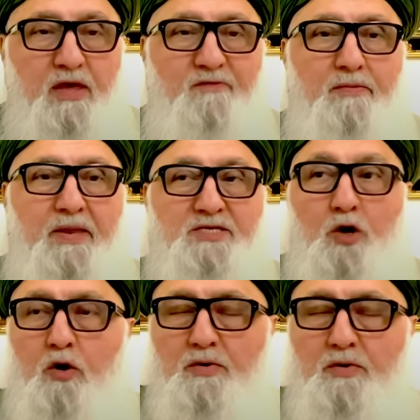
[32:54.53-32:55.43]
everybody said,
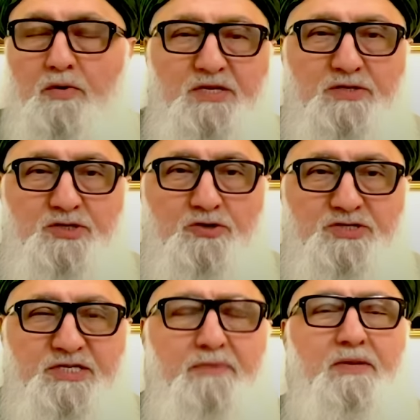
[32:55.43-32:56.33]
oh these are so
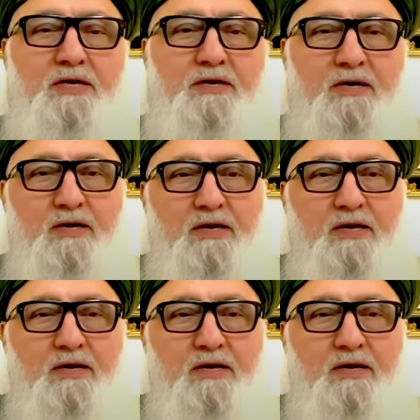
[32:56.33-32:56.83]
similar.